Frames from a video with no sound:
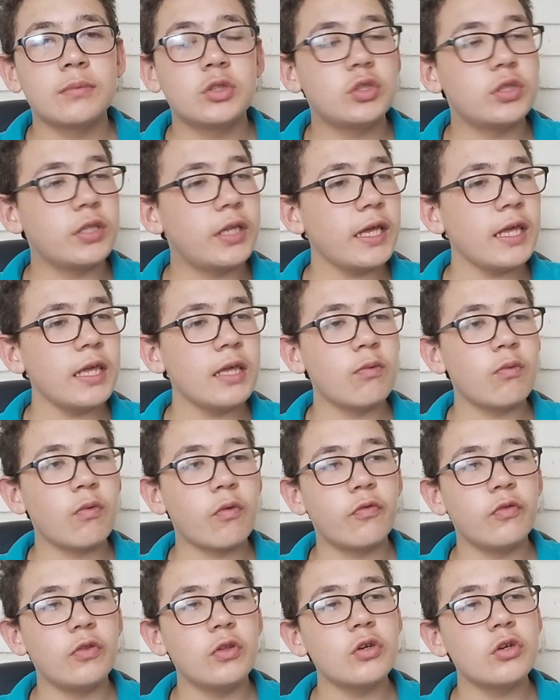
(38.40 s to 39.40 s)
today
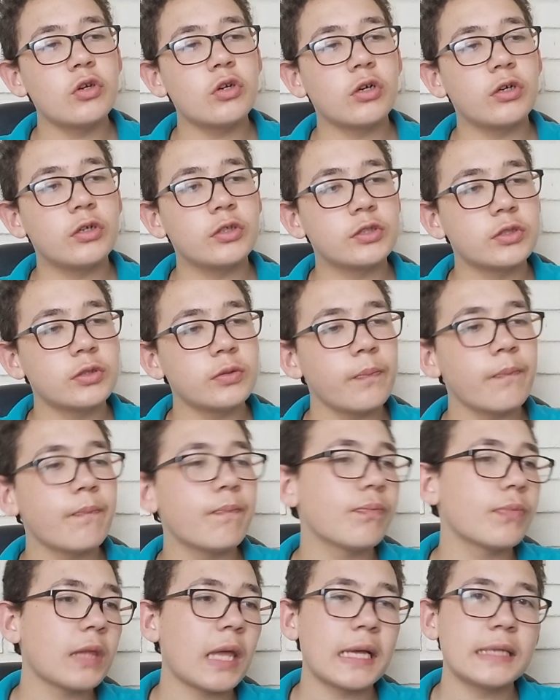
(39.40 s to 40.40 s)
with Newcastle
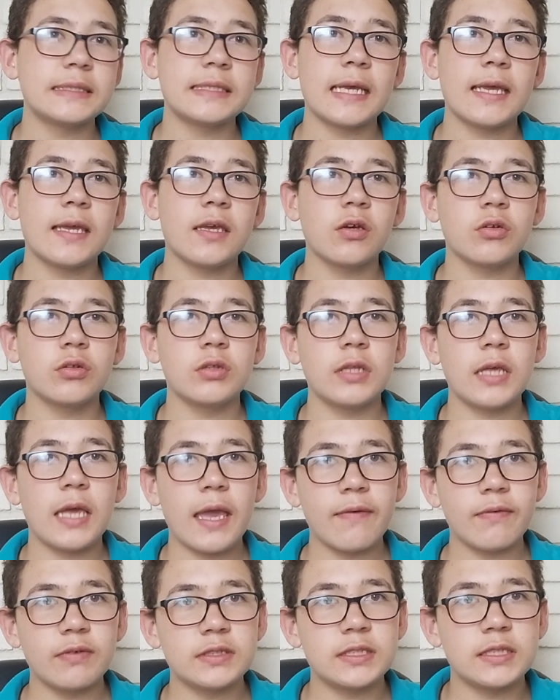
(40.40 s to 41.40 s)
taking on
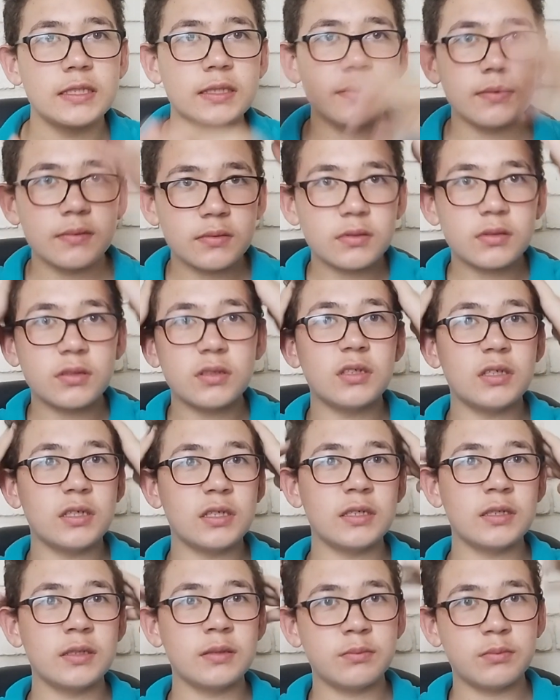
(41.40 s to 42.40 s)
Everton.
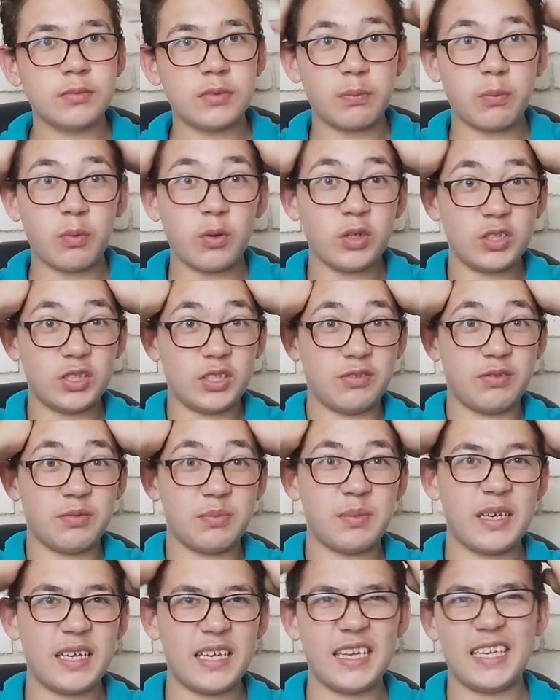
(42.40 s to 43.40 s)
Apologies
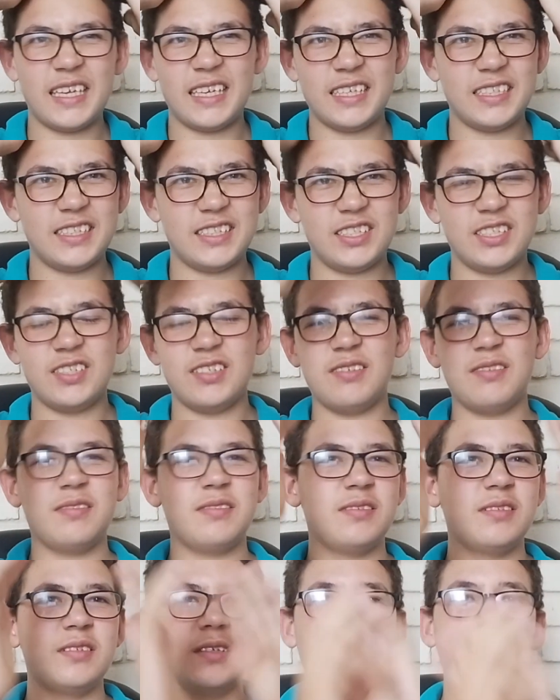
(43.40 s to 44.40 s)
for my head,
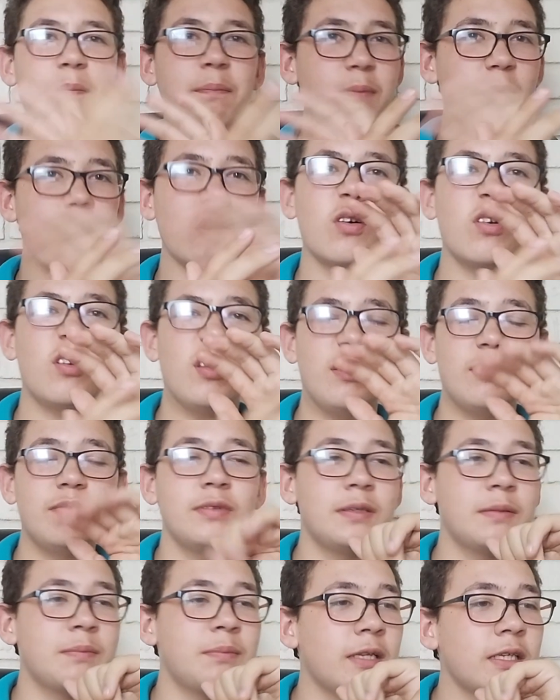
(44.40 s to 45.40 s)
bit all
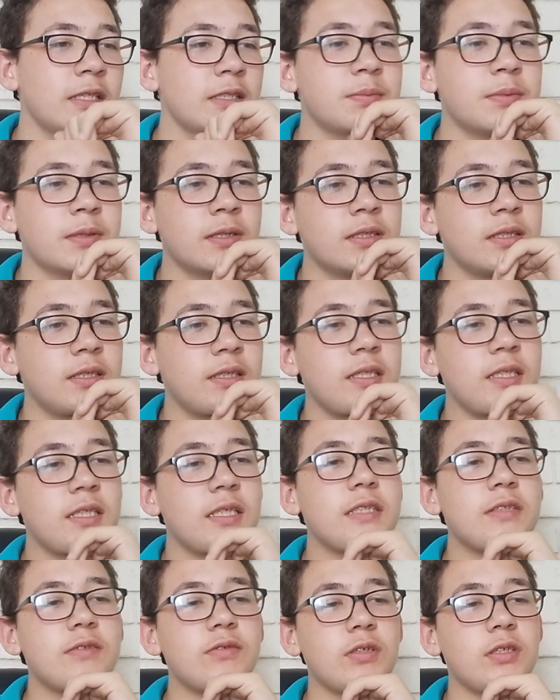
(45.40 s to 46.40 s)
over the place, but
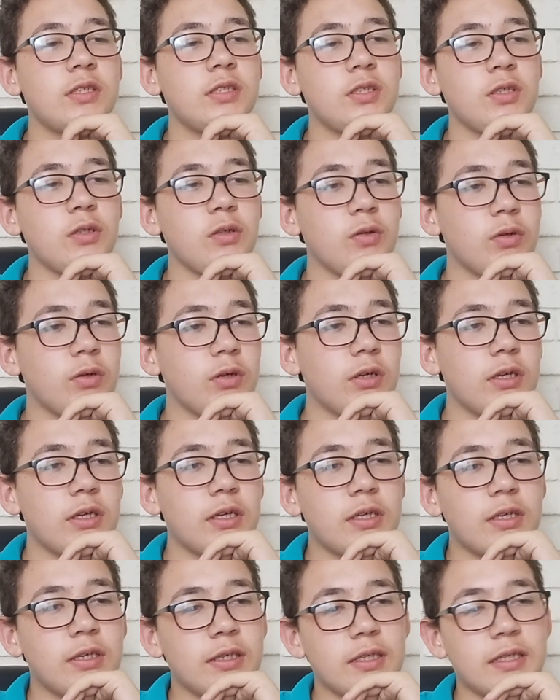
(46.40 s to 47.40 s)
it's fine. So
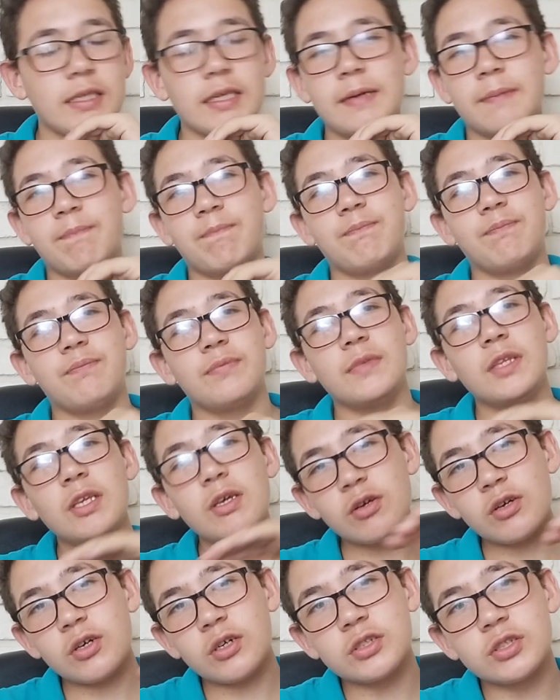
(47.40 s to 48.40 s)
yeah,
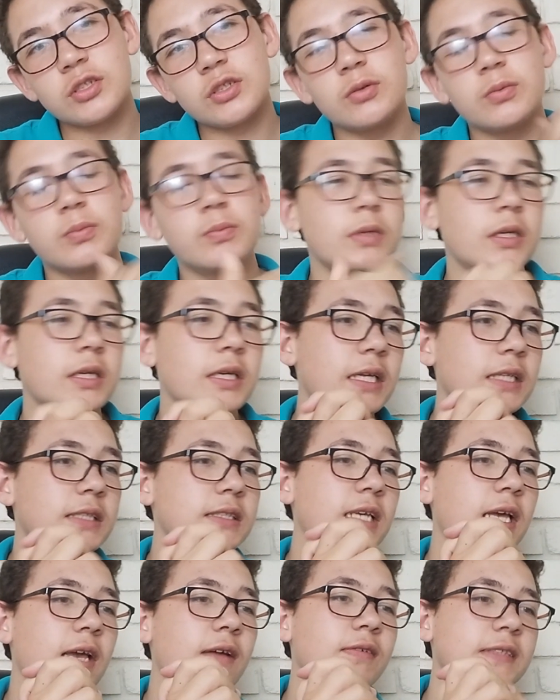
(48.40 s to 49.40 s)
Newcastle
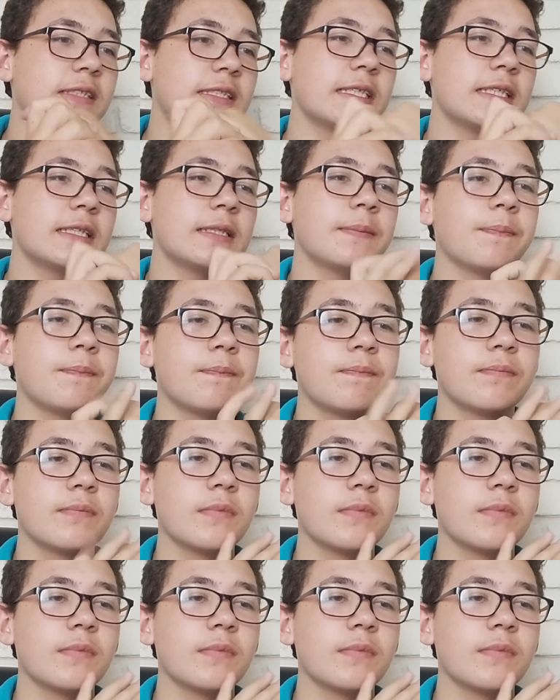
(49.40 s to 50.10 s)
against Everton.